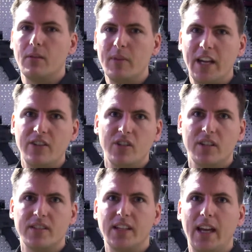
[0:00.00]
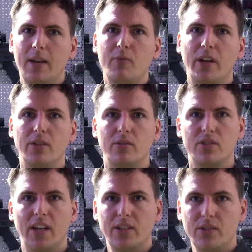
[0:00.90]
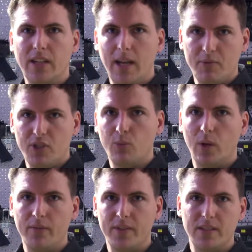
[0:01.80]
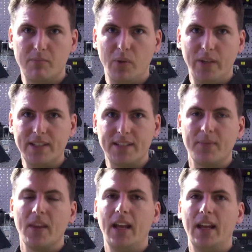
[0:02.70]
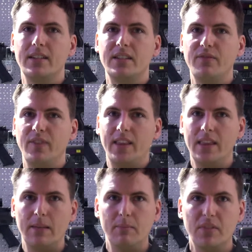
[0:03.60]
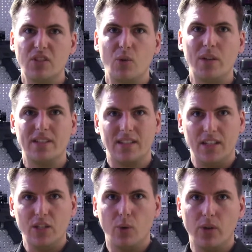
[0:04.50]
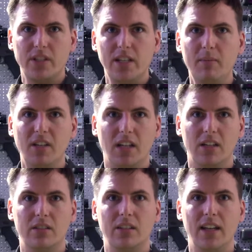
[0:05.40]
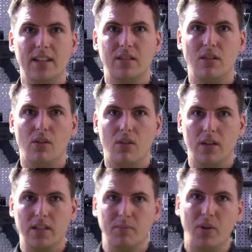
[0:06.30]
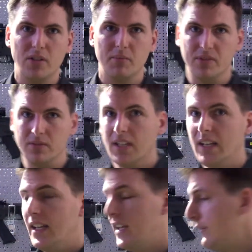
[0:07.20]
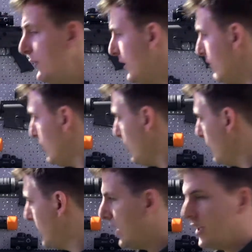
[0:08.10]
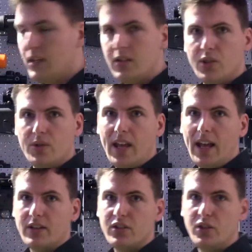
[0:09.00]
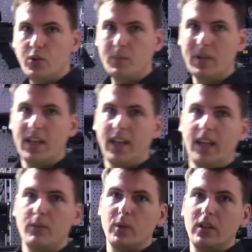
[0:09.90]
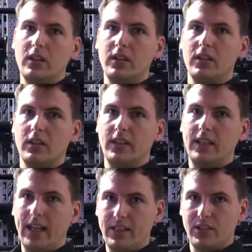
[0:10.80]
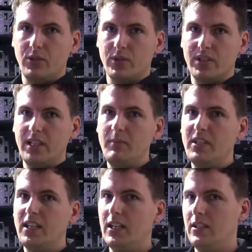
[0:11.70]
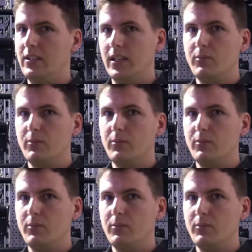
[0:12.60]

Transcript: Domination is a game where you try to capture one of these points and defend them so it's in your team color as long as possible. If you shoot into that tube, it will get your team color.